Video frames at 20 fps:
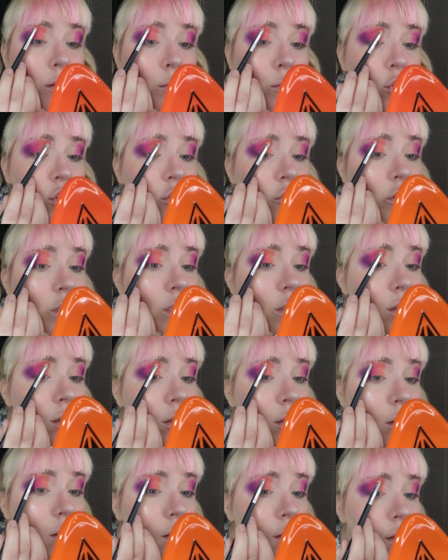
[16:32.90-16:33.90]
Morphe
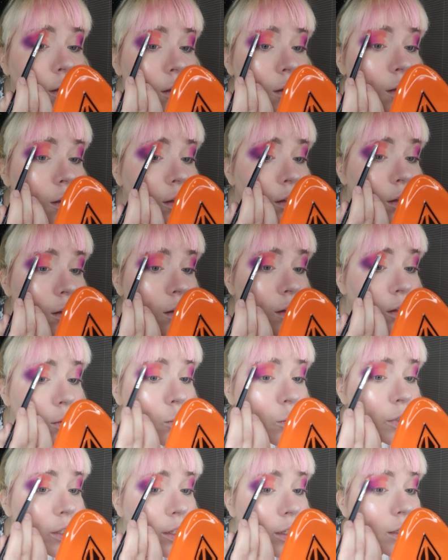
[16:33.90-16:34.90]

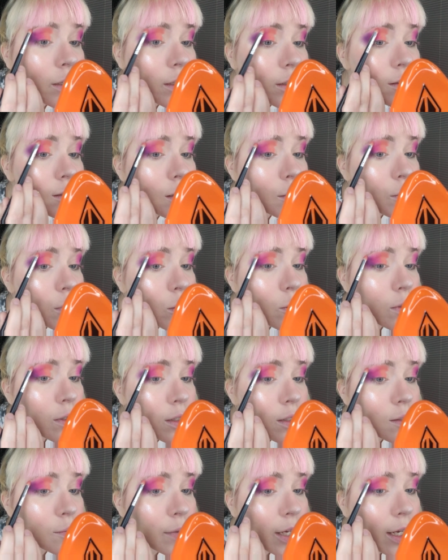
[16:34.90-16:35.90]
really did something with
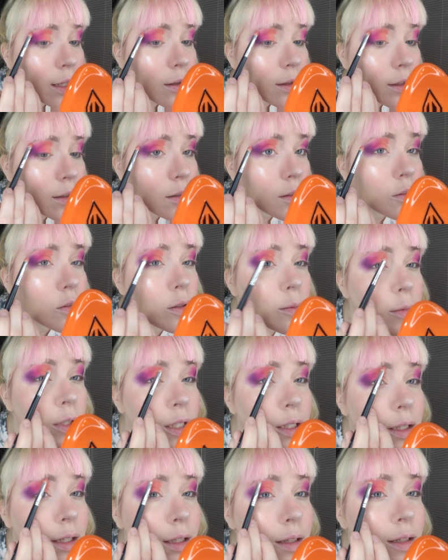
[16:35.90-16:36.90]
this palette. So I'm
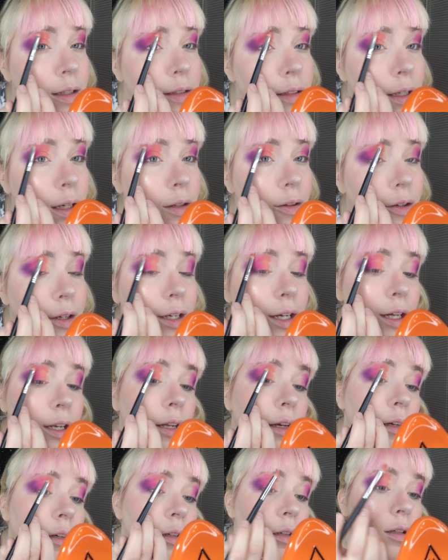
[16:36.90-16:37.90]
going to take this color and kind
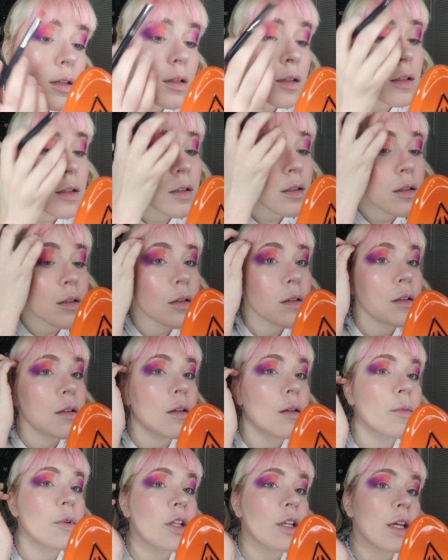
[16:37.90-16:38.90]
of,
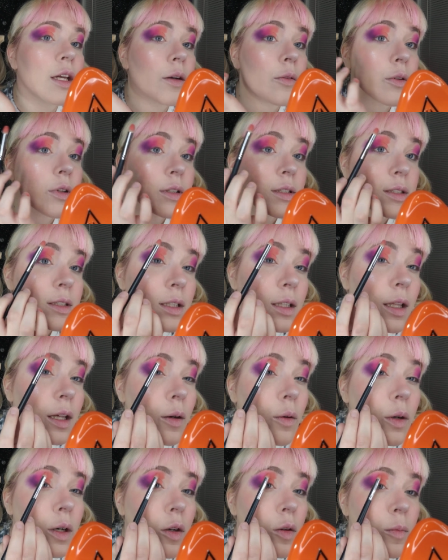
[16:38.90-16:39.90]
you can't really see
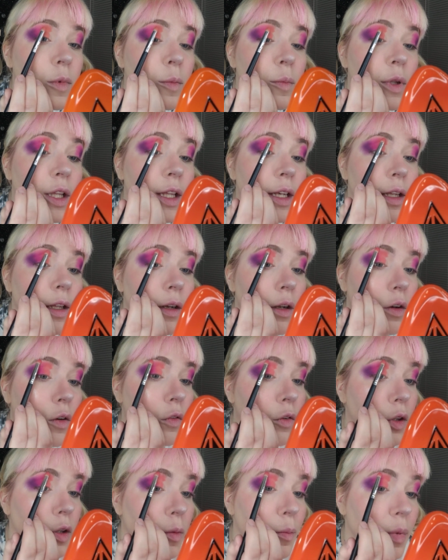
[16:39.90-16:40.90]
that well, but blend it
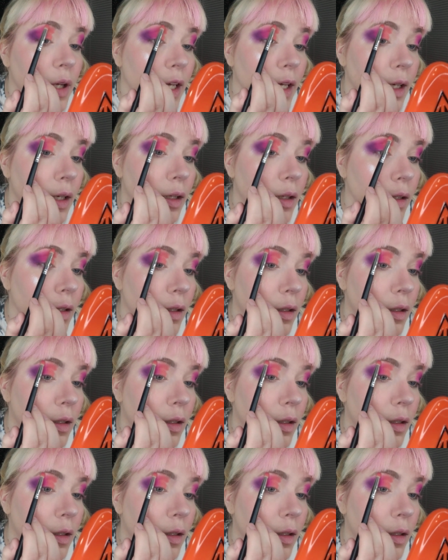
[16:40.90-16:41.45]
over the pink.